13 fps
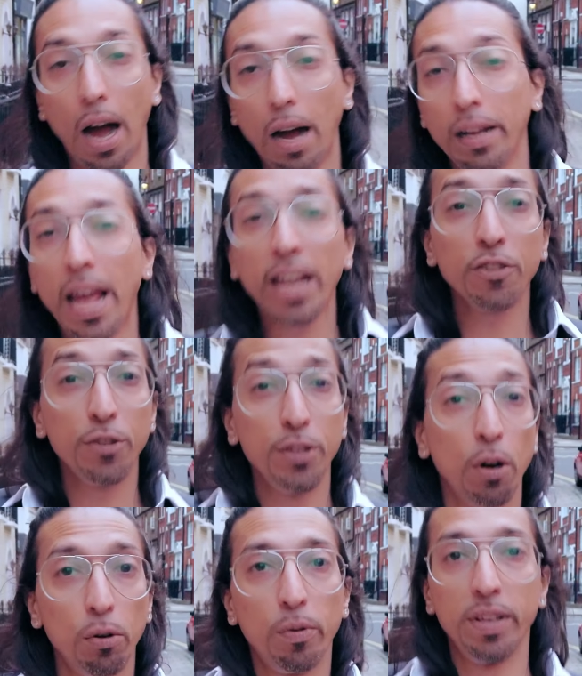I
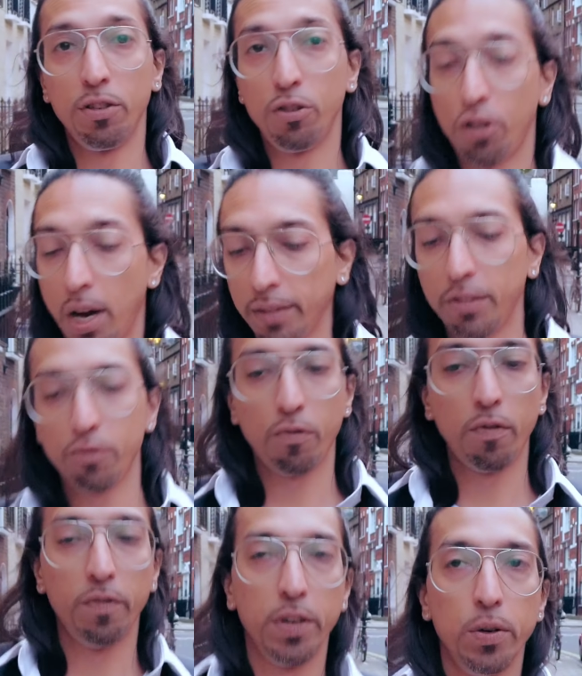actually already shot
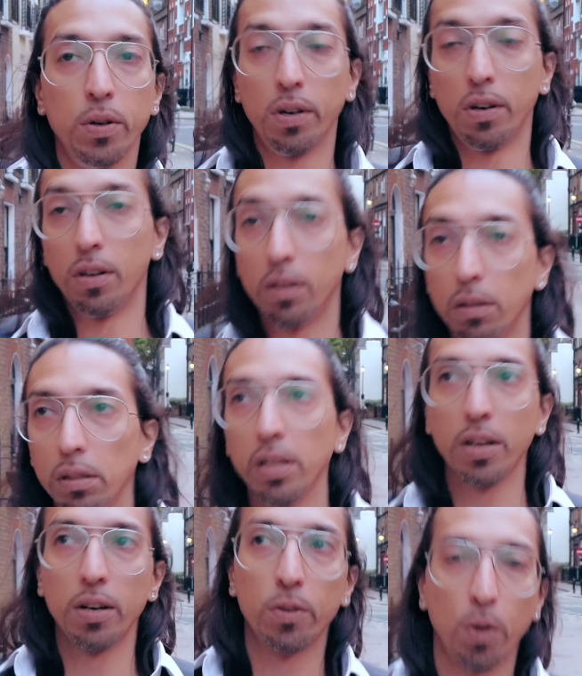this review
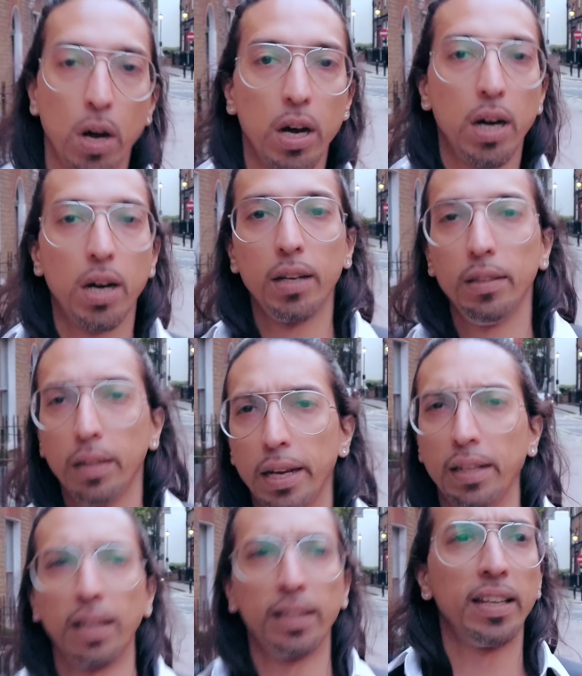earlier on,
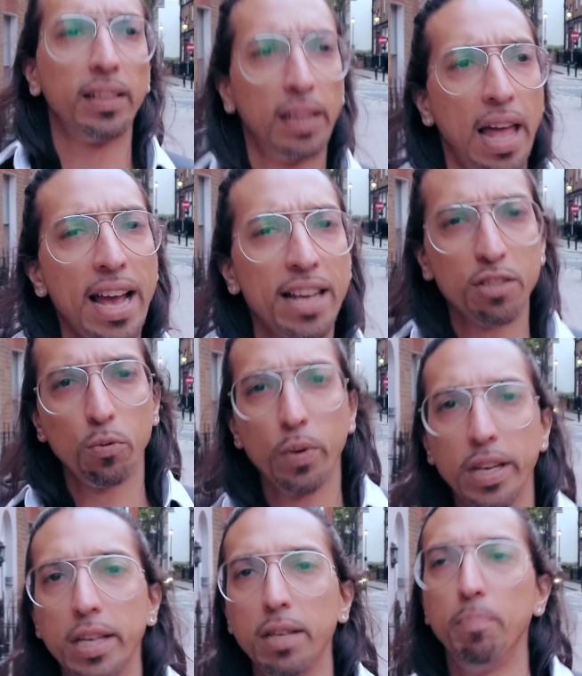I think last
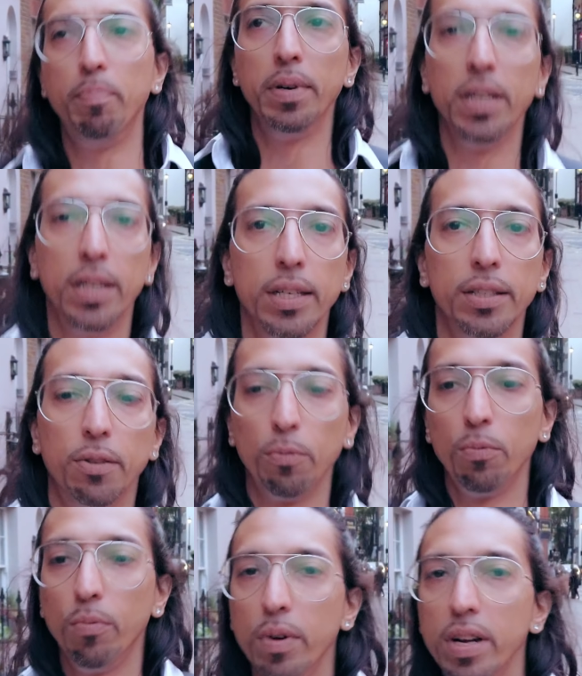week, but
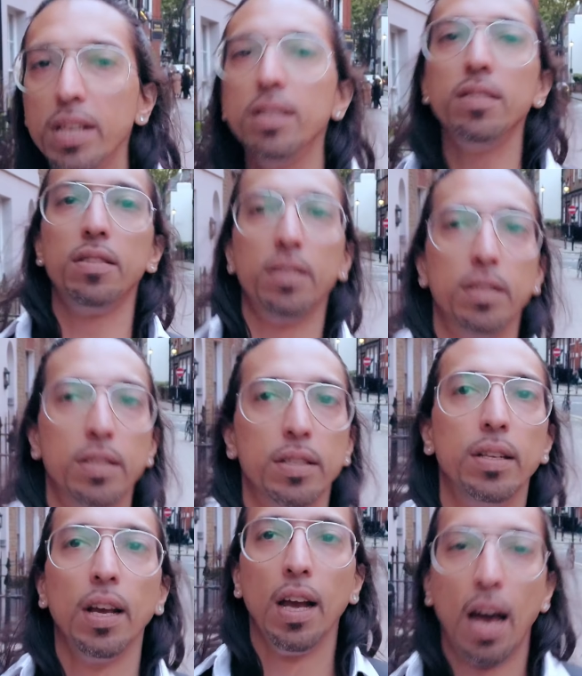the
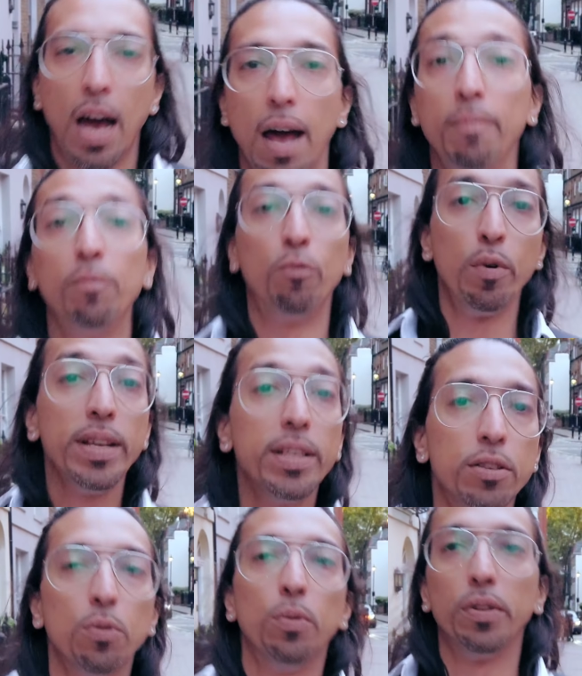reason I'm
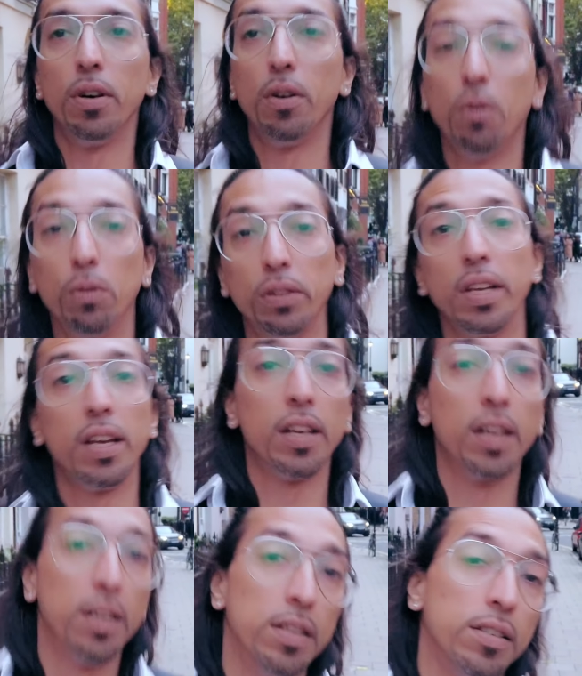redoing the whole
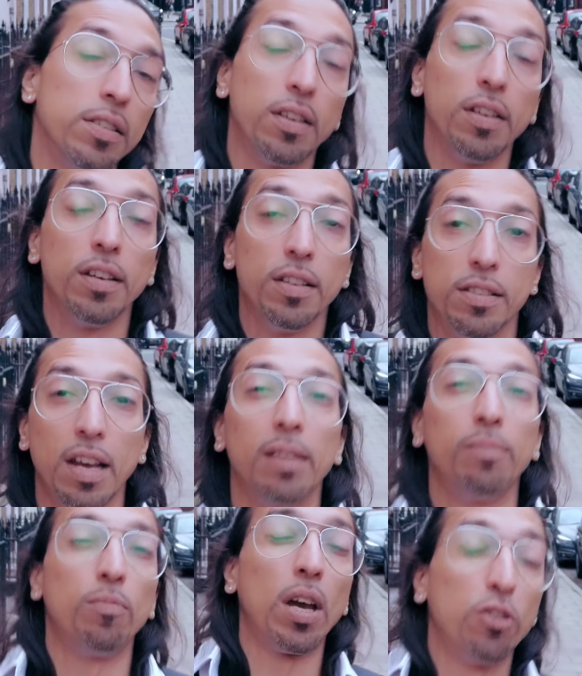thing is because
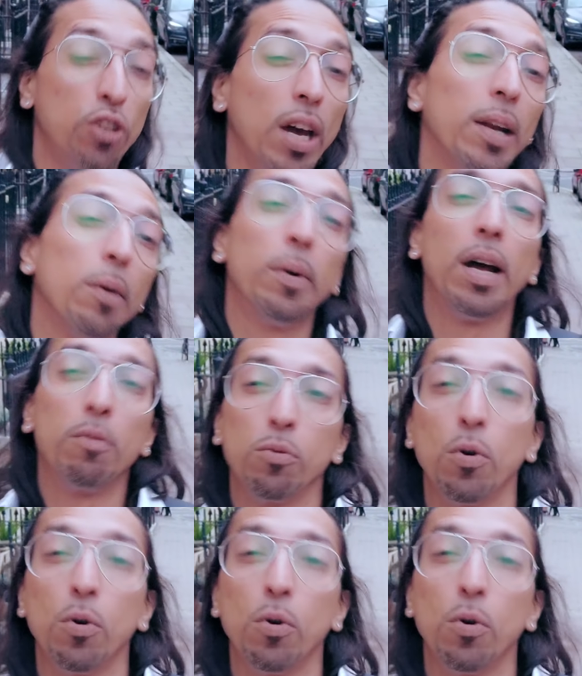I shot it when I